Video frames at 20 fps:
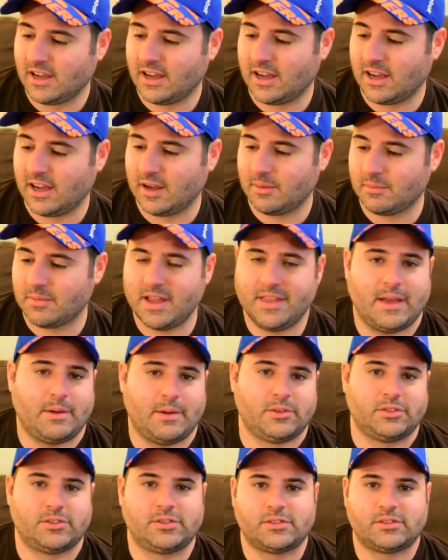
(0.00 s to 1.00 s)
Um, and
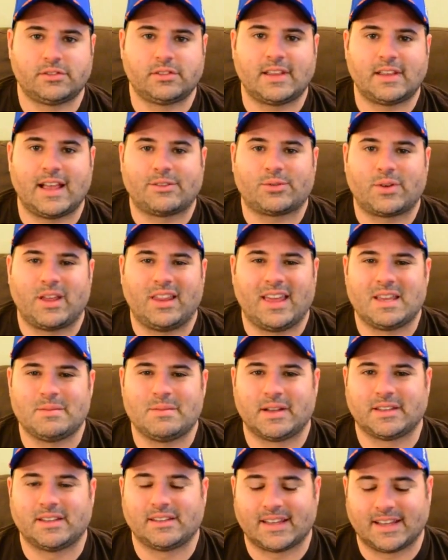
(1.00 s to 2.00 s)
that was that's what I like
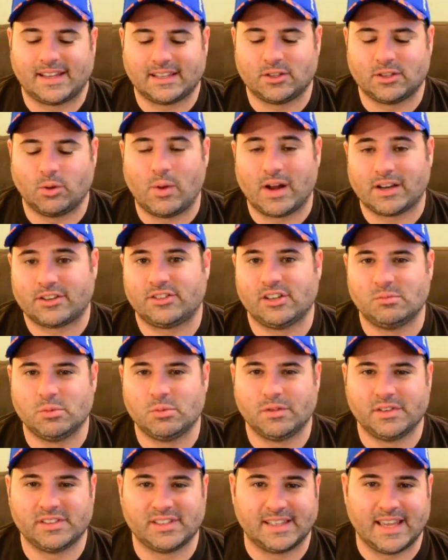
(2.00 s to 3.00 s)
about this. I get to watch these
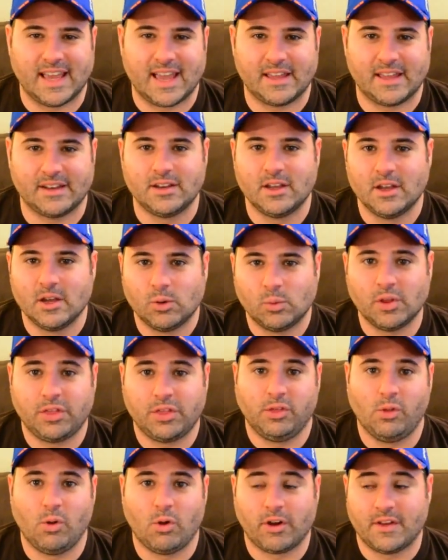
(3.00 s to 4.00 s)
movies again
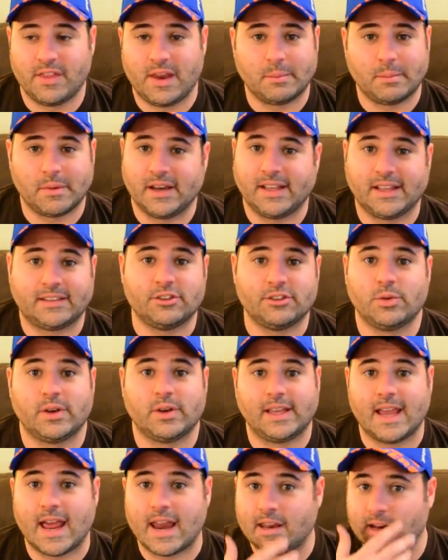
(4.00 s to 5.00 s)
with Lauren, then I'm going to get to do
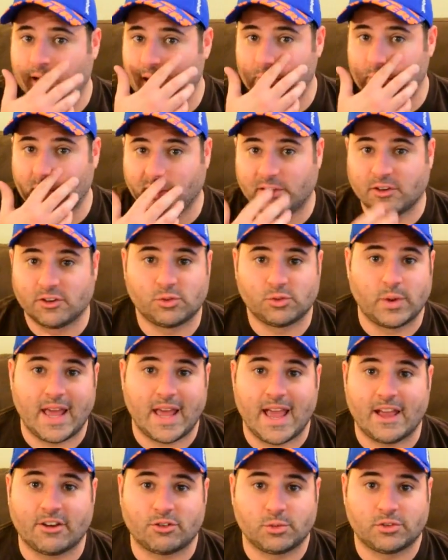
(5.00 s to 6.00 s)
it again in a couple of years with
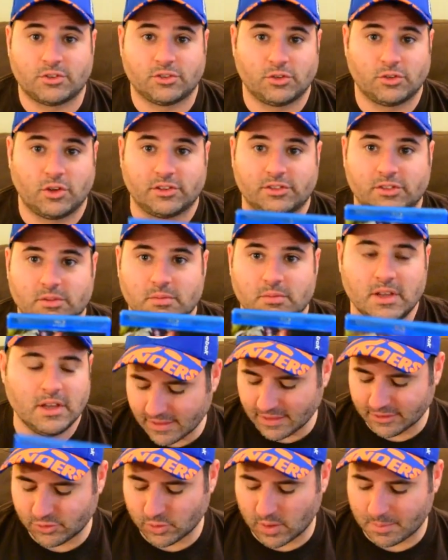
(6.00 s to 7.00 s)
Ash, which is awesome. And
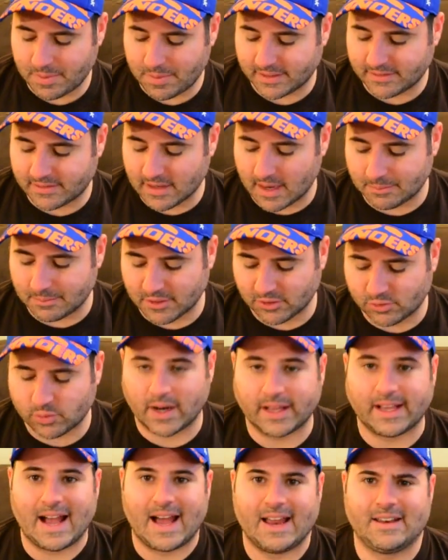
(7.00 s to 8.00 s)
the other two I picked up. This
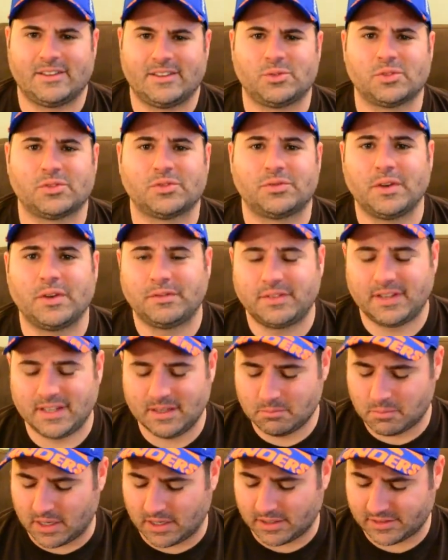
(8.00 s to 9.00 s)
one I got. This was
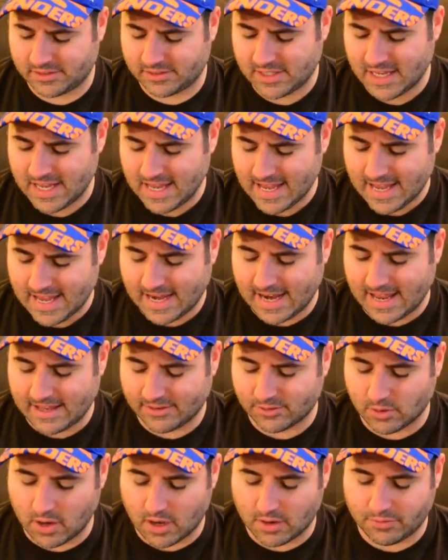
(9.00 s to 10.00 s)
15 bucks. It
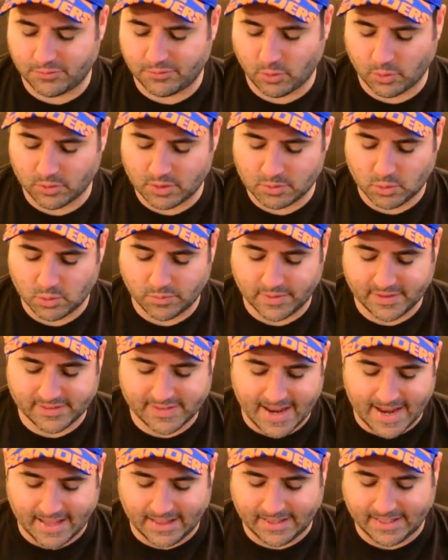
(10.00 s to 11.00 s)
has uh, four of the
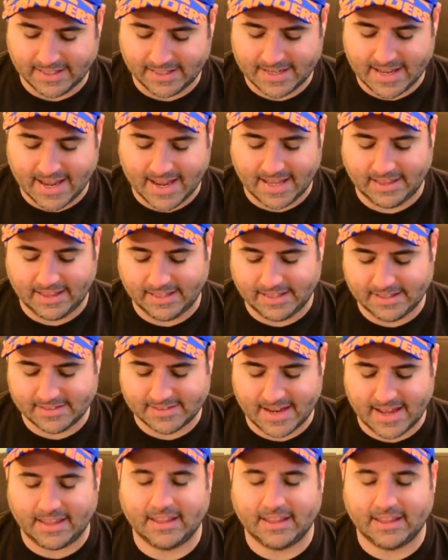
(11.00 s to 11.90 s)
movies: Alien, Aliens,